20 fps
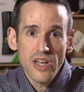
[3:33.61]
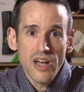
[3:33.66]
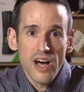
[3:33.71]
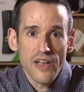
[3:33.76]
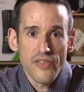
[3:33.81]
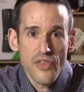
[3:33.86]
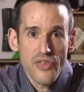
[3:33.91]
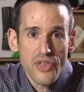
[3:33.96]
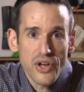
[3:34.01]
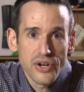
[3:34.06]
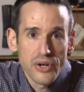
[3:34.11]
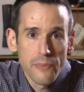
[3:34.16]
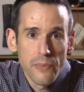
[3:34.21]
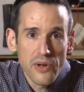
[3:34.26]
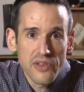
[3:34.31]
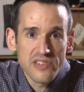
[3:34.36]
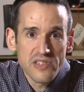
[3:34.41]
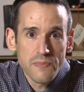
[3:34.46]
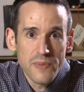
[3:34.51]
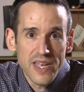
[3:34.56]
uh, the
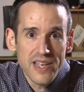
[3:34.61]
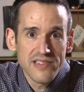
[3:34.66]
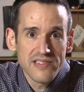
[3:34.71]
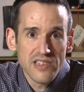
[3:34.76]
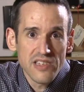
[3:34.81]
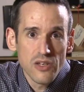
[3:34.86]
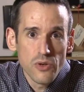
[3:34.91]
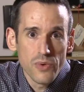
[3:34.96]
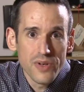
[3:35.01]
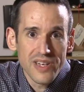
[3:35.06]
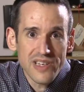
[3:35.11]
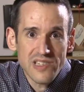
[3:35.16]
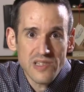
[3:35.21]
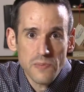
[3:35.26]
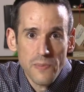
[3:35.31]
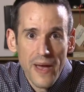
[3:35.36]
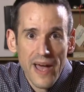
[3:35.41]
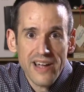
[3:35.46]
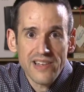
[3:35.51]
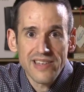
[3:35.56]
Thunderbolt speeds that you would
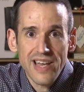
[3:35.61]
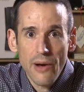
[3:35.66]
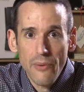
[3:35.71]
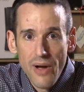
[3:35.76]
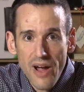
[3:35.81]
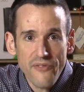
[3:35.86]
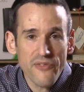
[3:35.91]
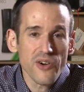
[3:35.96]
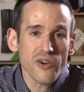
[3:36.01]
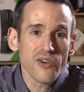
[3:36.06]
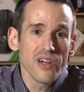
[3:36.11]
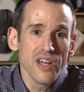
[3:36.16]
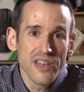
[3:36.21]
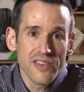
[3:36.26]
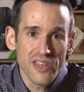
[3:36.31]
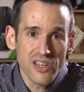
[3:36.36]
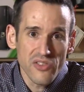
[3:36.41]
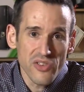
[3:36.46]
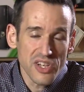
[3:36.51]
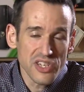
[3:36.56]
expect. However,
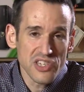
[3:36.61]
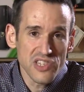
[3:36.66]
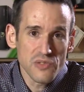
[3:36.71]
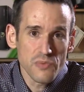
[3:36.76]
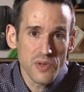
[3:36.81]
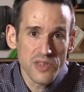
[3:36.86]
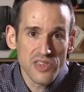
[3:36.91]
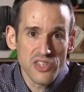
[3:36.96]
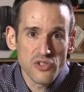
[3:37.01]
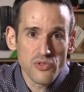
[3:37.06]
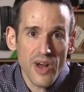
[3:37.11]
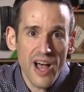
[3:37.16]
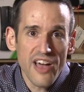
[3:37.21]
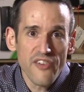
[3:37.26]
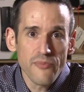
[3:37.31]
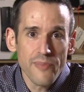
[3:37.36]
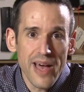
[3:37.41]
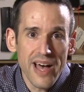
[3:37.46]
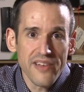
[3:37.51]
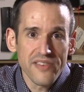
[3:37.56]
the glitches with the
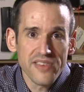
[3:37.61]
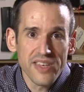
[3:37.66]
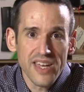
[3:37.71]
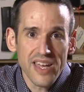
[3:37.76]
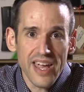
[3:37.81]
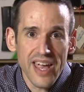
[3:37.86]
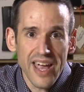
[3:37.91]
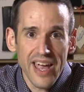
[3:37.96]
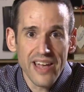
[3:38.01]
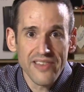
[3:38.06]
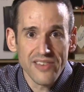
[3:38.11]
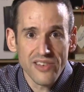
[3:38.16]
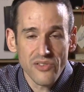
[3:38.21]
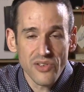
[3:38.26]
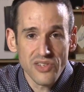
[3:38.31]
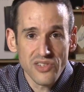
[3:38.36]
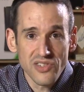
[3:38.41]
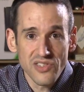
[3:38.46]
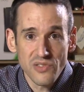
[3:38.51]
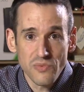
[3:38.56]
drive mounting and the
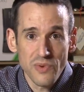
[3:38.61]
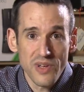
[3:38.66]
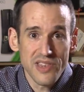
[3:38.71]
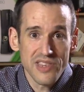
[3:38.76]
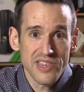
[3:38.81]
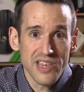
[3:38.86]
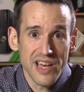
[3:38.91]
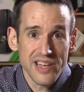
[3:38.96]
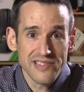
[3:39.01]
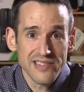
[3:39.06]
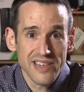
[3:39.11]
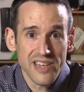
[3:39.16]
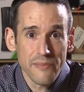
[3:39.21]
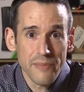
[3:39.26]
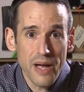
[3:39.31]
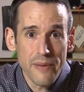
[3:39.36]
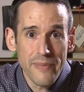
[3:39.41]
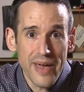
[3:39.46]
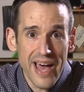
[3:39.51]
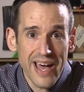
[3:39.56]
glitches with uh, sending
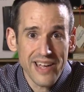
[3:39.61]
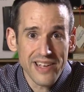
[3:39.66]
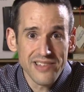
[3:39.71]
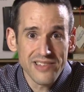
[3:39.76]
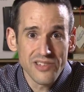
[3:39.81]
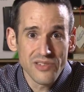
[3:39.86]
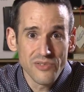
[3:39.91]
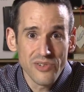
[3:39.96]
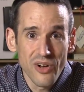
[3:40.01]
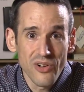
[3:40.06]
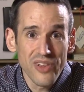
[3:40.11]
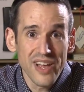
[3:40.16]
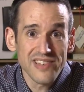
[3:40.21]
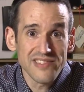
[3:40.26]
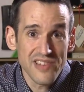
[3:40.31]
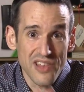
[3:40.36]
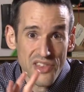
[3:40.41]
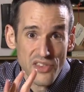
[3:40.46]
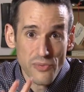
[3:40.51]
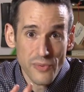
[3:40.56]
my Mac into no less
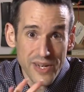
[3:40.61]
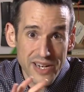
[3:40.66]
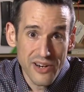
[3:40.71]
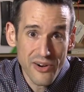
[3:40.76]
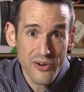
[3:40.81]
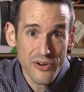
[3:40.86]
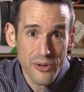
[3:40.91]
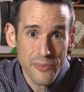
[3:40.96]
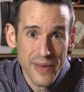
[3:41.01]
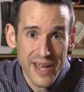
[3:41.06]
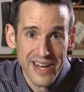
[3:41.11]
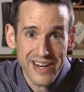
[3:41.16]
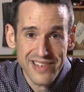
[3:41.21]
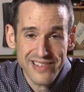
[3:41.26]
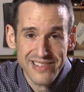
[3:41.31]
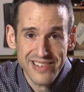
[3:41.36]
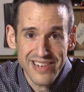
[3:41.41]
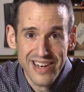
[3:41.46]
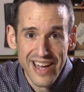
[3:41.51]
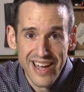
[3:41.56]
than three kernel
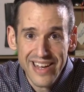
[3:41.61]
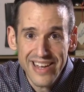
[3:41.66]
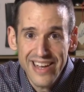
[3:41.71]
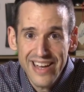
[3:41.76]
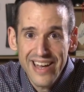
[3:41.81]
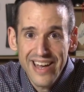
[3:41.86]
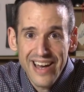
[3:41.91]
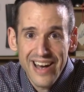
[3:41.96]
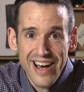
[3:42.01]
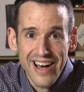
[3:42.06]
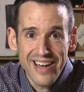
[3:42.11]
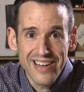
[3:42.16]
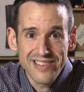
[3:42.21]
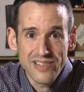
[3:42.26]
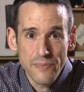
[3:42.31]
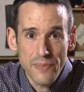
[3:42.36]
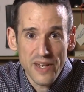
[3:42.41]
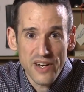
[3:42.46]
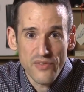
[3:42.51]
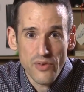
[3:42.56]
panics tonight uh, is
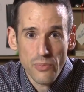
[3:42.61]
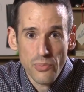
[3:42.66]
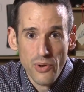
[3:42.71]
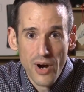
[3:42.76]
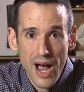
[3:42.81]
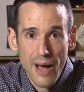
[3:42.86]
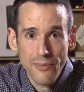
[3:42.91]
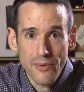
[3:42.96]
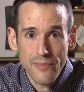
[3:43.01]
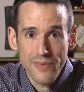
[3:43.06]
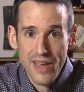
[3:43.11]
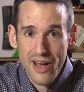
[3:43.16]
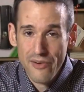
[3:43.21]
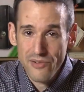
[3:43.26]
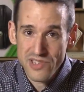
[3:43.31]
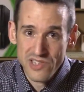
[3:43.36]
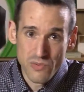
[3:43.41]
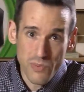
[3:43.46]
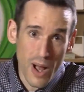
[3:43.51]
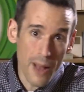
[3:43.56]
a bit of a problem. Now, I
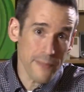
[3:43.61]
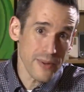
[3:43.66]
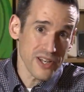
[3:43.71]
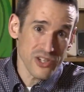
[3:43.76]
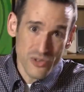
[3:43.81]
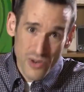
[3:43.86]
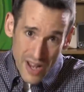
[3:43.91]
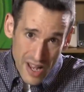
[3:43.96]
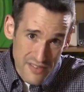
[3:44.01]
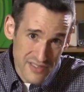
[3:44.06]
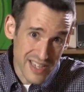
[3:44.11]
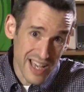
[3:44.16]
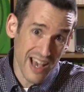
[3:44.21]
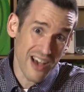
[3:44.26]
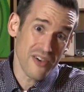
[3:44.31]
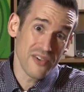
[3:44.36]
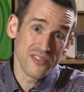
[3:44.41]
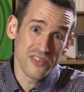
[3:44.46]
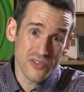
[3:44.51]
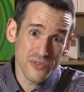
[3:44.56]
was swapping drives
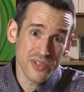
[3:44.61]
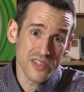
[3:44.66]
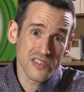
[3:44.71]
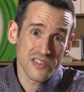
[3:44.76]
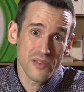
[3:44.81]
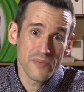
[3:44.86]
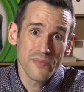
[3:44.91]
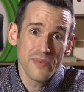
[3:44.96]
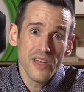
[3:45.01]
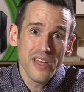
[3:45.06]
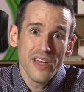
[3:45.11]
out and doing some,